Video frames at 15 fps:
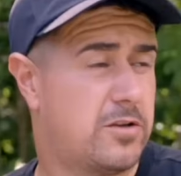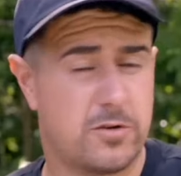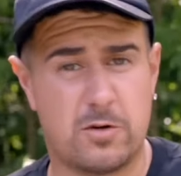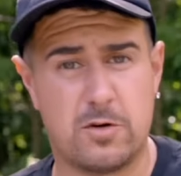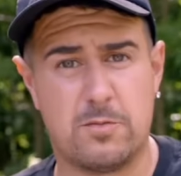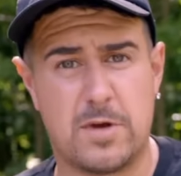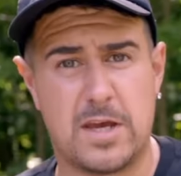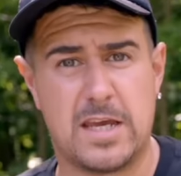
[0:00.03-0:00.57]

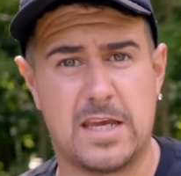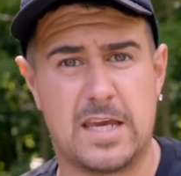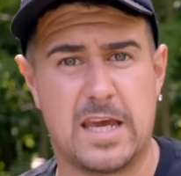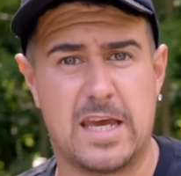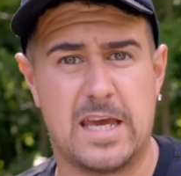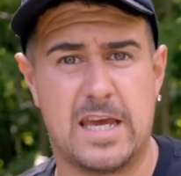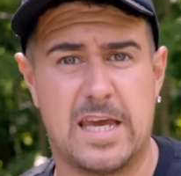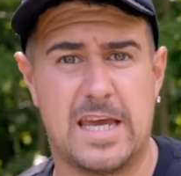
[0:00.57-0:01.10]
join me
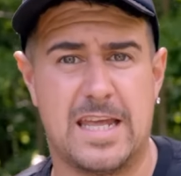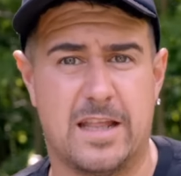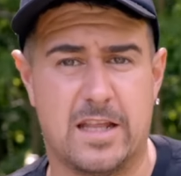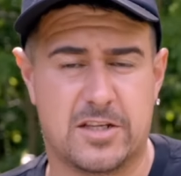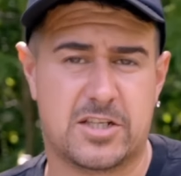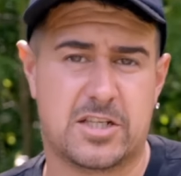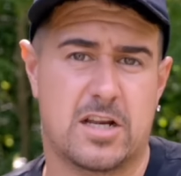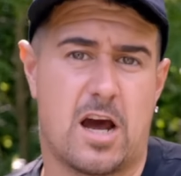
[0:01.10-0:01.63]
here in the
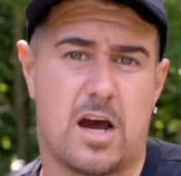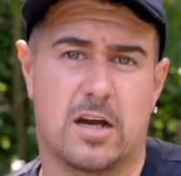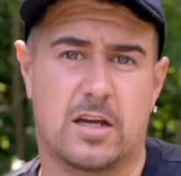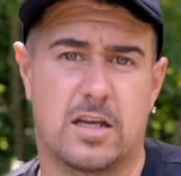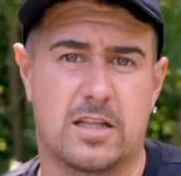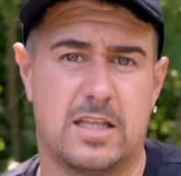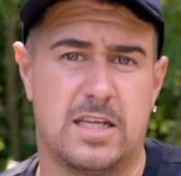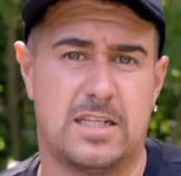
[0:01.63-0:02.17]
snug.
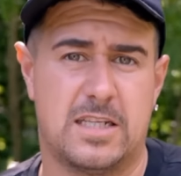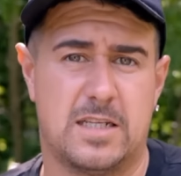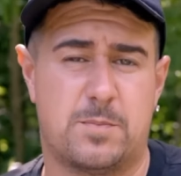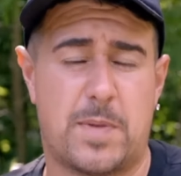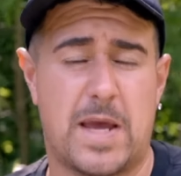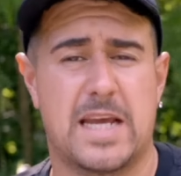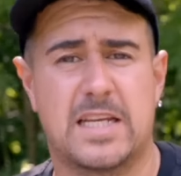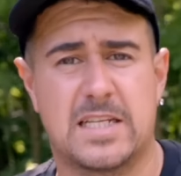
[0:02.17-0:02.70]
This is
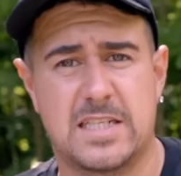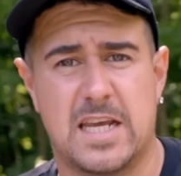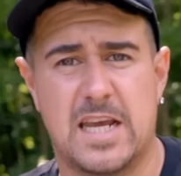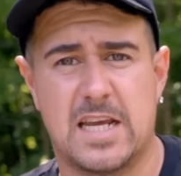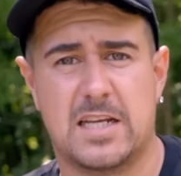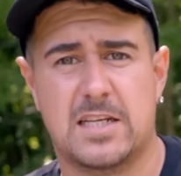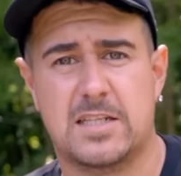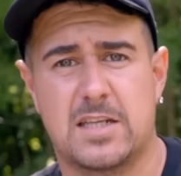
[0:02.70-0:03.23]
peg
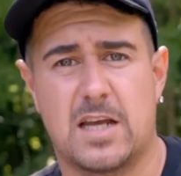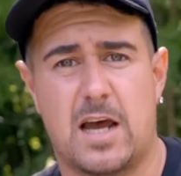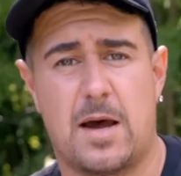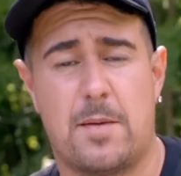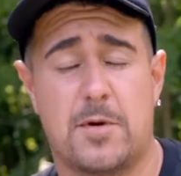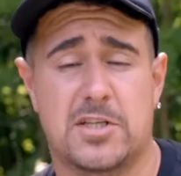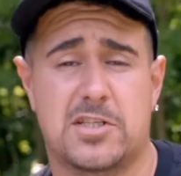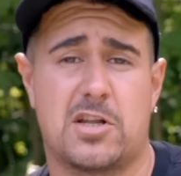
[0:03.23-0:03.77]
6.
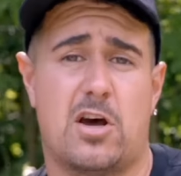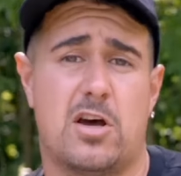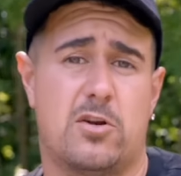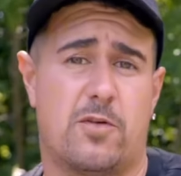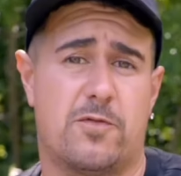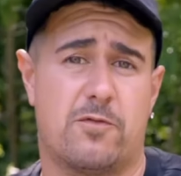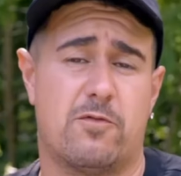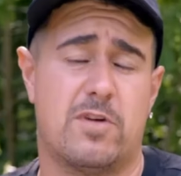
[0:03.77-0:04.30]
I started
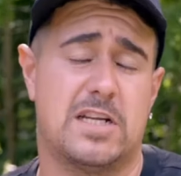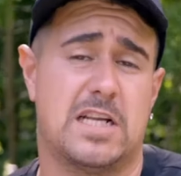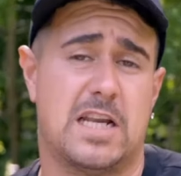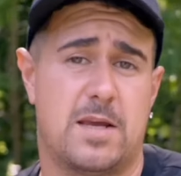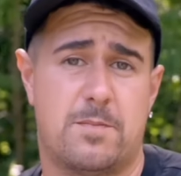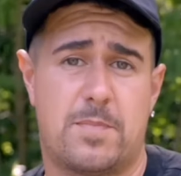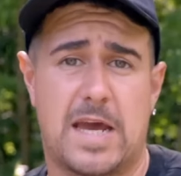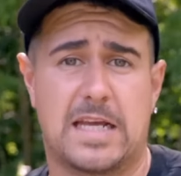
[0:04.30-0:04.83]
off originally
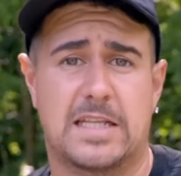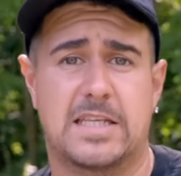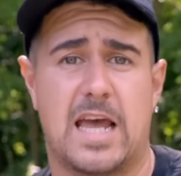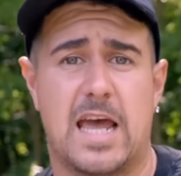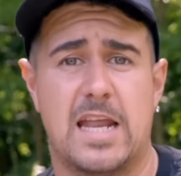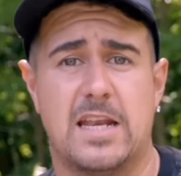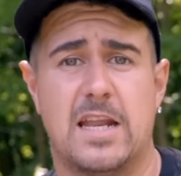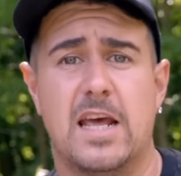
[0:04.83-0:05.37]
in peg
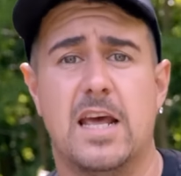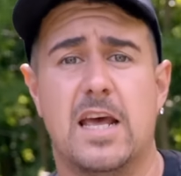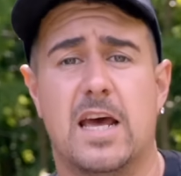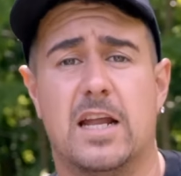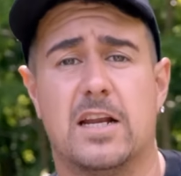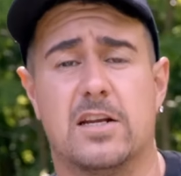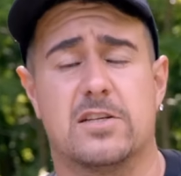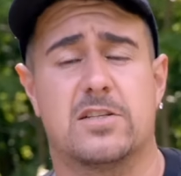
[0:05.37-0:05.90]
10
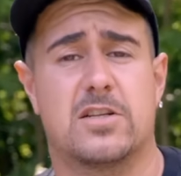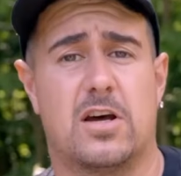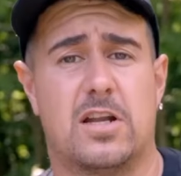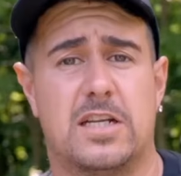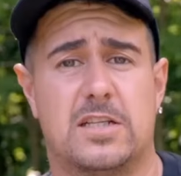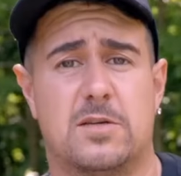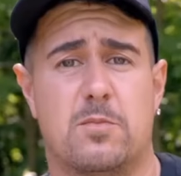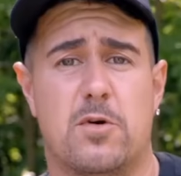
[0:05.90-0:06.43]
and I
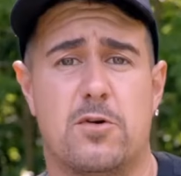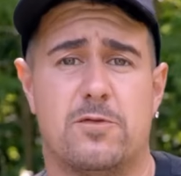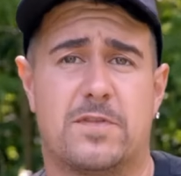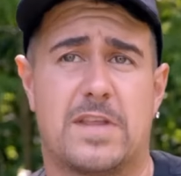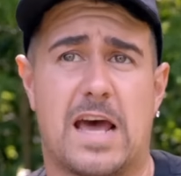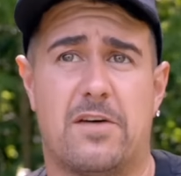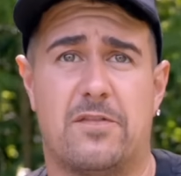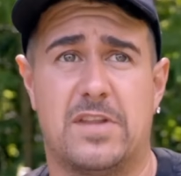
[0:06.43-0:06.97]
decided to move
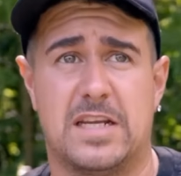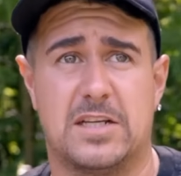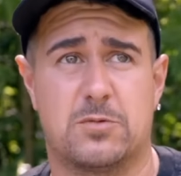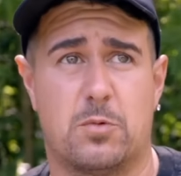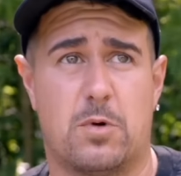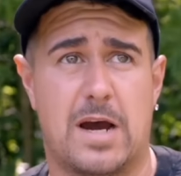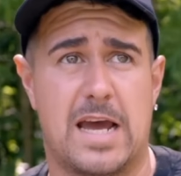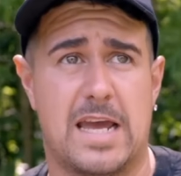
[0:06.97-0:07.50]
down this
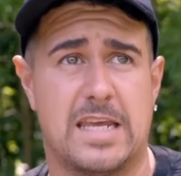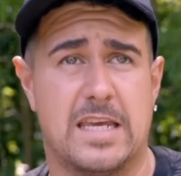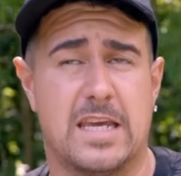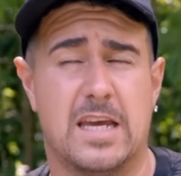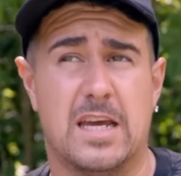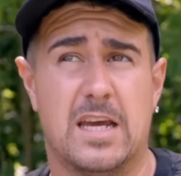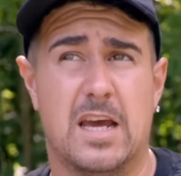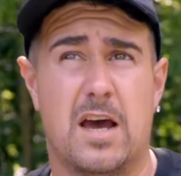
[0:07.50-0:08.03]
way.
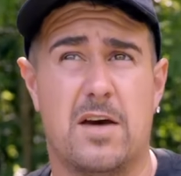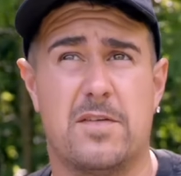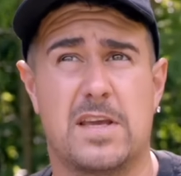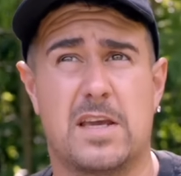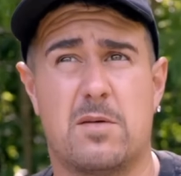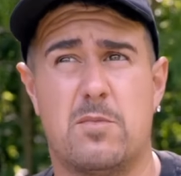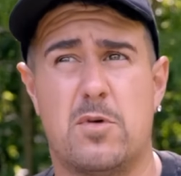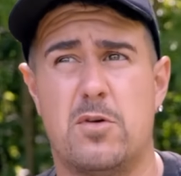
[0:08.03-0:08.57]
I think
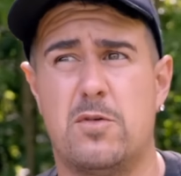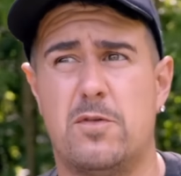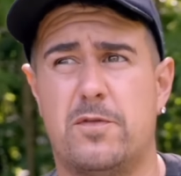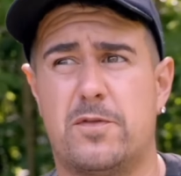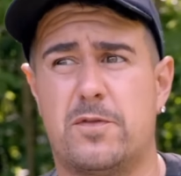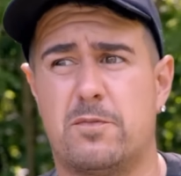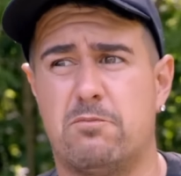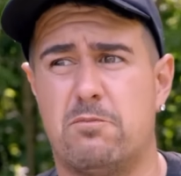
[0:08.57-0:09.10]
I
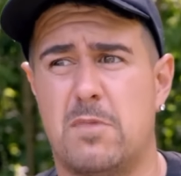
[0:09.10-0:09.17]
moved